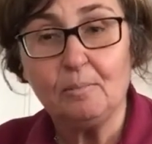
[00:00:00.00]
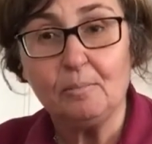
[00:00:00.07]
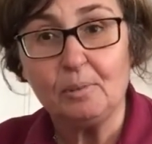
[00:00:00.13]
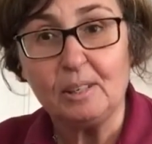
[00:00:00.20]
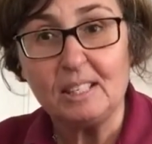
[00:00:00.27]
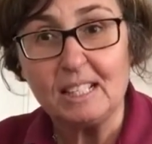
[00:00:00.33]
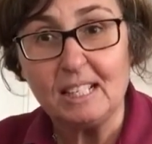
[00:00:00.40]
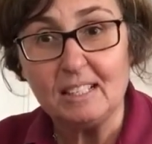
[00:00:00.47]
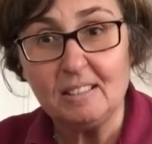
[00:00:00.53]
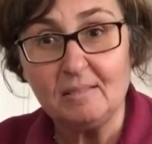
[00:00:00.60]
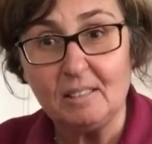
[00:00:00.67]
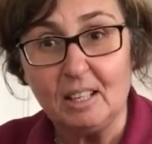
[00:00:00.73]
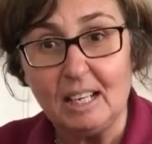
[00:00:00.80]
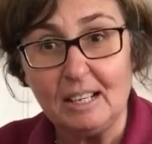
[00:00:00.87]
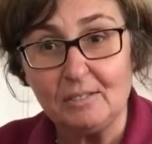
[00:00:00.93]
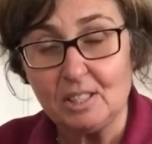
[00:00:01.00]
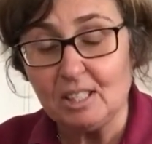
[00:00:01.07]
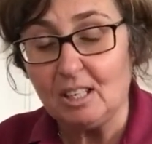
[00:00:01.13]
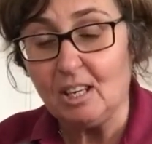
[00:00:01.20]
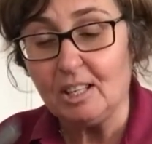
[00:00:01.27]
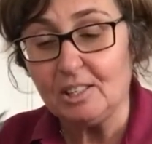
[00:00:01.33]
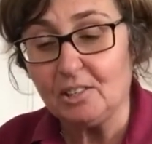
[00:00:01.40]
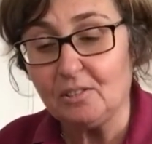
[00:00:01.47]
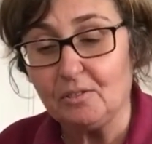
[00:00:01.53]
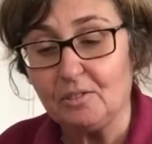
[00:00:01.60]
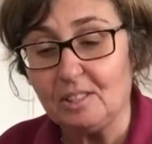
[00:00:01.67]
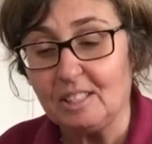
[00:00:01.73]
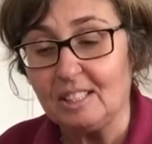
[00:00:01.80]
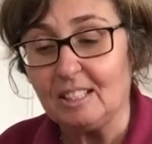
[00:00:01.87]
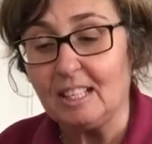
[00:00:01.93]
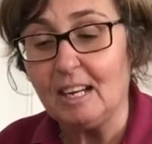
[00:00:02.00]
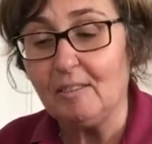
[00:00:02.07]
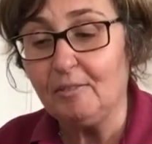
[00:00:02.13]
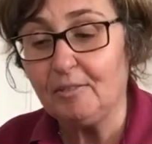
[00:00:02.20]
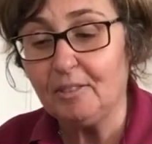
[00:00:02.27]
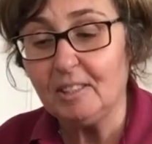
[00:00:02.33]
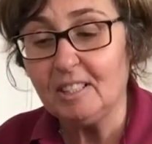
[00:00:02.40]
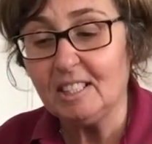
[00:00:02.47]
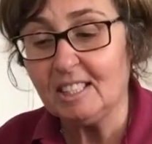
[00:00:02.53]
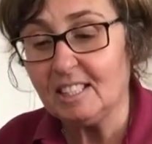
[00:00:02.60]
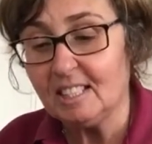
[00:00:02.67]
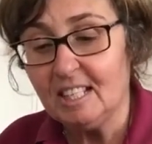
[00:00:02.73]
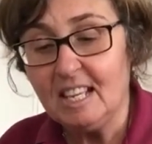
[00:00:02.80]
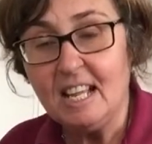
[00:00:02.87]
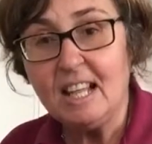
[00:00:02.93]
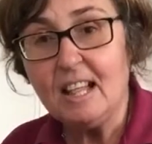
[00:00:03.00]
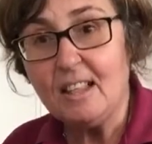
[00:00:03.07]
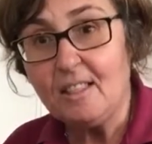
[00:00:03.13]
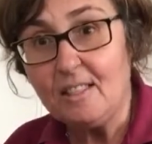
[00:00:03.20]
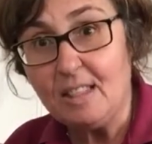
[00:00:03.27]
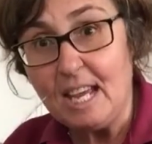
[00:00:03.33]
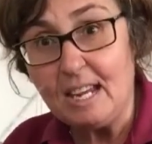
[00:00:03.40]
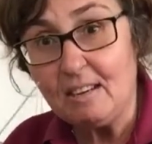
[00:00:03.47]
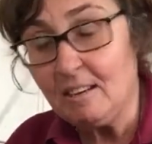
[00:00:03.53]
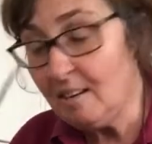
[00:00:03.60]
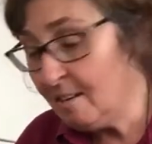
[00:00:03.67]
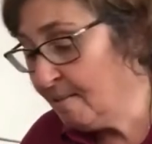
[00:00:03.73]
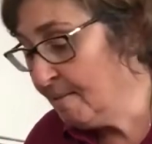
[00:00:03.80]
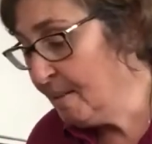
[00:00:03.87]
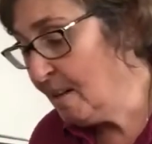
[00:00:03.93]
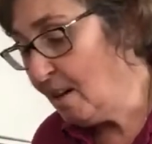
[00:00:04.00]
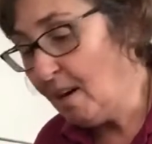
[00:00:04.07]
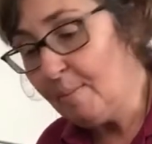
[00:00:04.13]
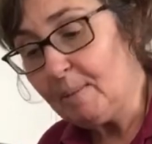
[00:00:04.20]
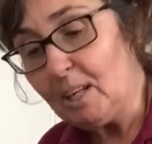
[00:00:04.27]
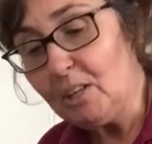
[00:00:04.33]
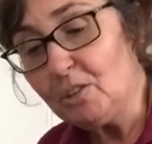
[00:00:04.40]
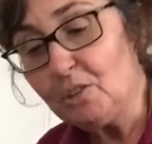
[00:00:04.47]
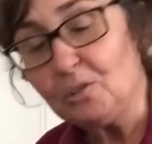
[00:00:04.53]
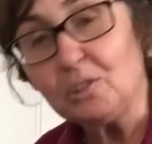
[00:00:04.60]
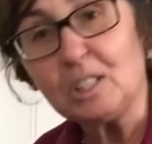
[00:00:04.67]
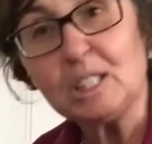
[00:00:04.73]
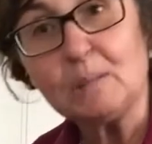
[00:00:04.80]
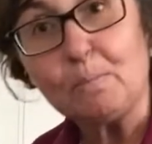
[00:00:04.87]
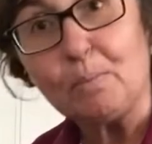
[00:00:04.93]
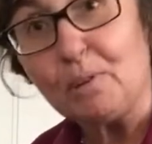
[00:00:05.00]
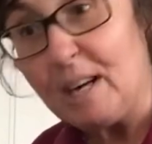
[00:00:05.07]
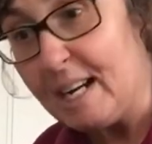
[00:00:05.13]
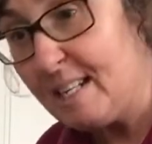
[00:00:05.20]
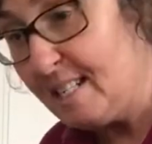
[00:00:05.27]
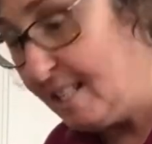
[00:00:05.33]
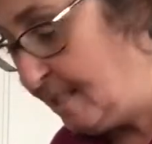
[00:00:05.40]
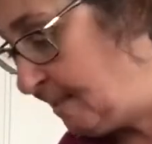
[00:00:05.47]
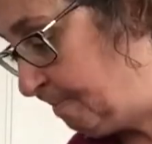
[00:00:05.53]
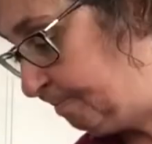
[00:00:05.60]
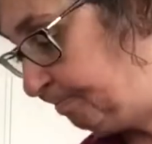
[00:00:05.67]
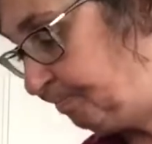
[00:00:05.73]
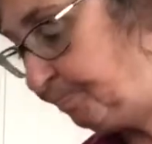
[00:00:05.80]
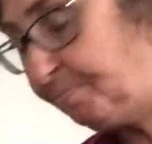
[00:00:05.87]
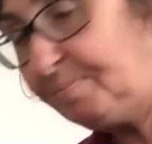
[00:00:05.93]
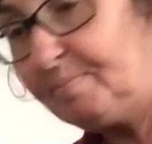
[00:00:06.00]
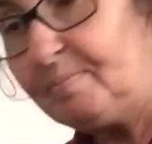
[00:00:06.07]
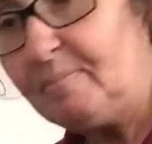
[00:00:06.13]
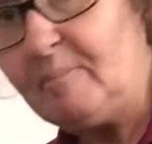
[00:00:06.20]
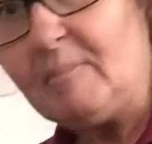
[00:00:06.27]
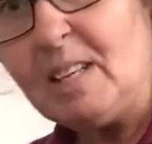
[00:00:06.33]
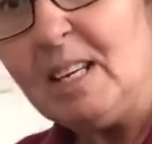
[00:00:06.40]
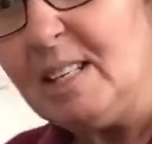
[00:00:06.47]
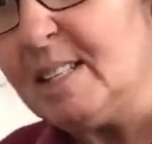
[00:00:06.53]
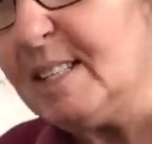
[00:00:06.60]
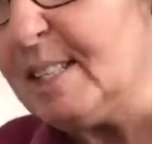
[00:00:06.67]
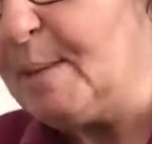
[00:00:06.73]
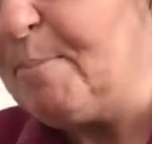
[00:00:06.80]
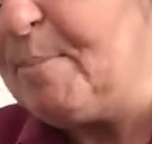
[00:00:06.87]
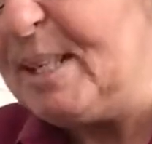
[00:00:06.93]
pre-done it. I have sliced through the circumference. Then I'm going to spread some